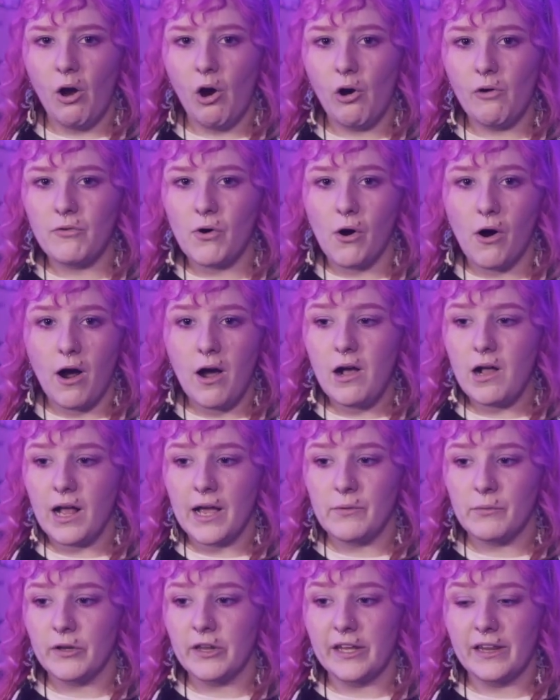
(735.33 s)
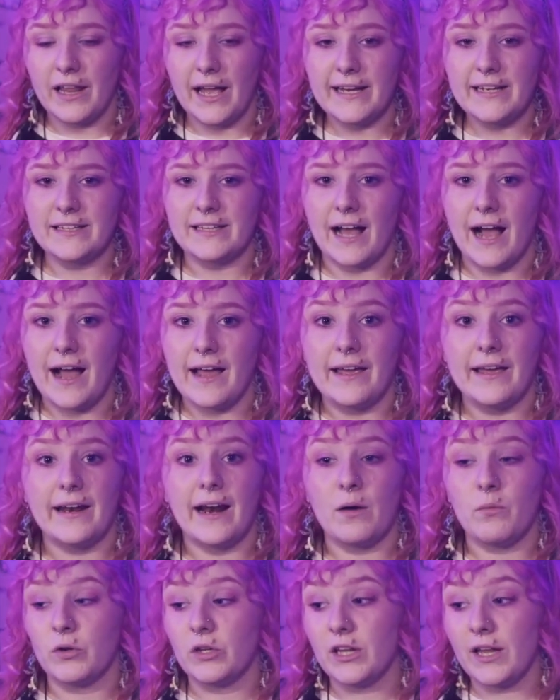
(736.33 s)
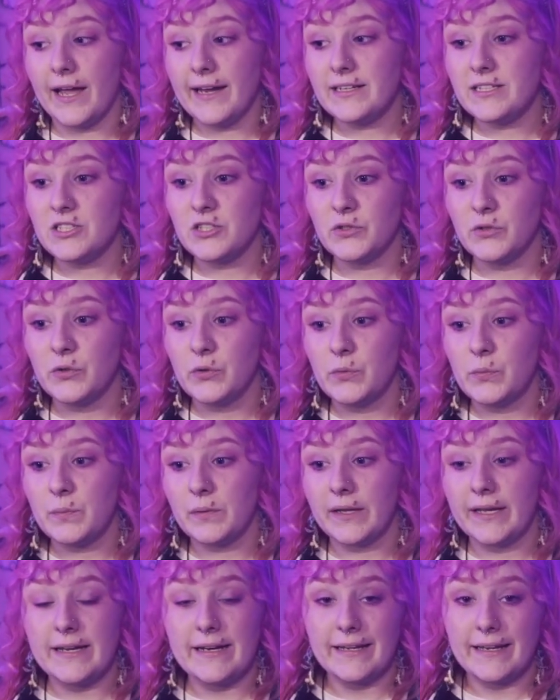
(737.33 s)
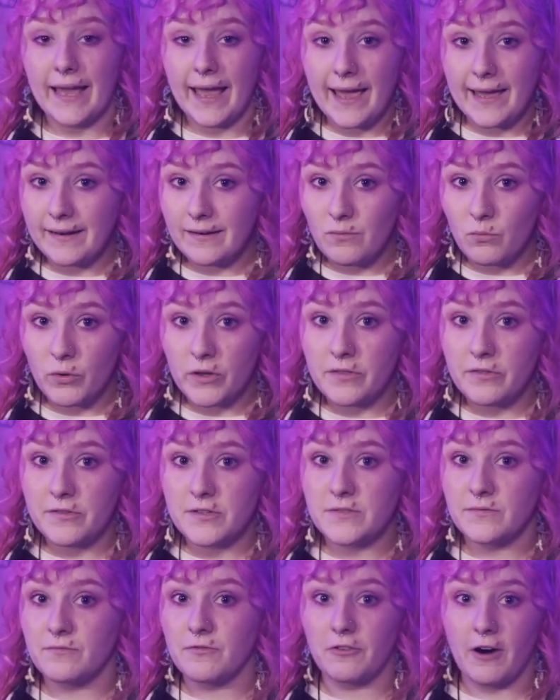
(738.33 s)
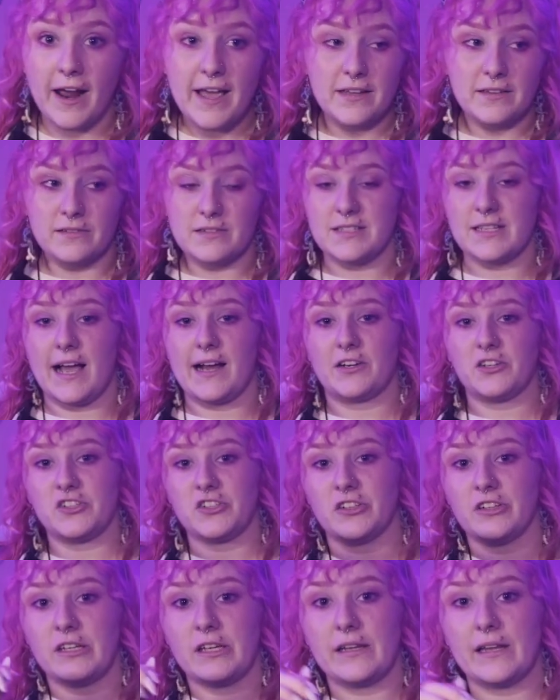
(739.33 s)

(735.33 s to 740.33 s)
Overall, I really like that, and I would like to play it again with some friends, actually.